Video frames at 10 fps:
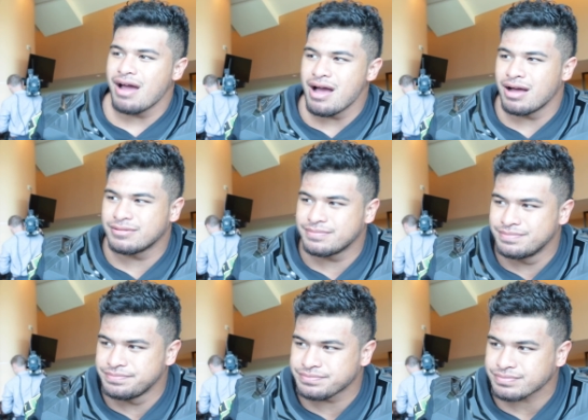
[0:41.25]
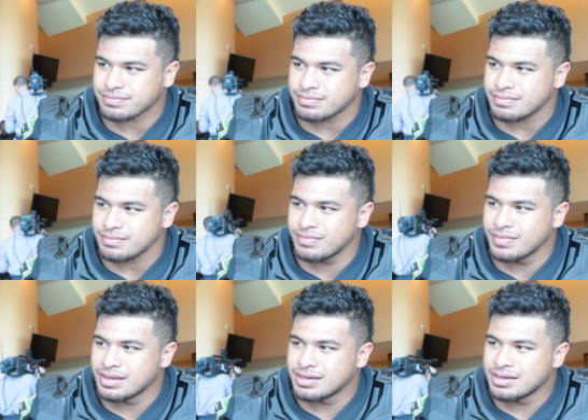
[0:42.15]
You any bigger than you
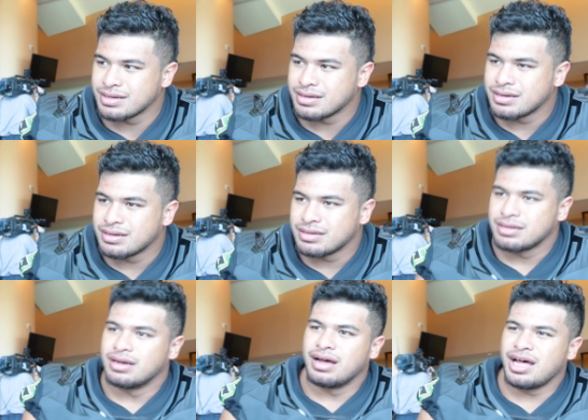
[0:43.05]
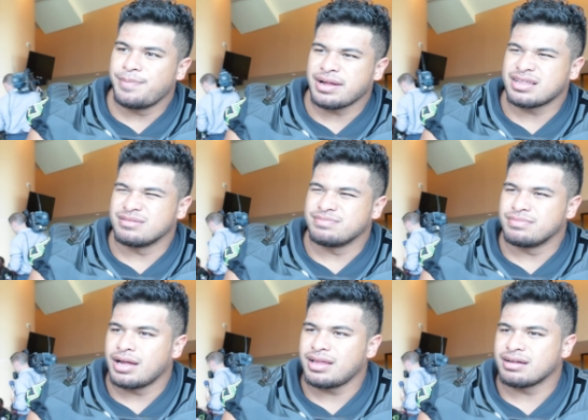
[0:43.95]
were this time last year? Uh, about the,
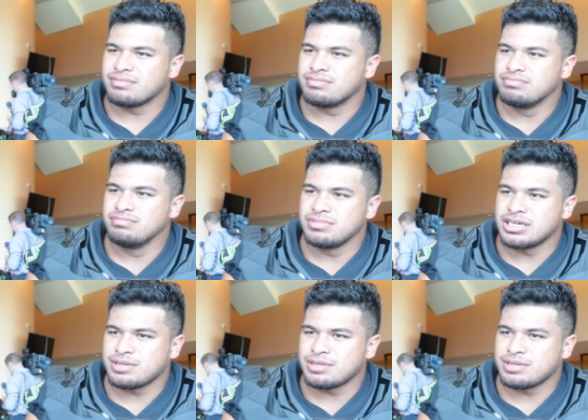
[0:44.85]
think you needed to get.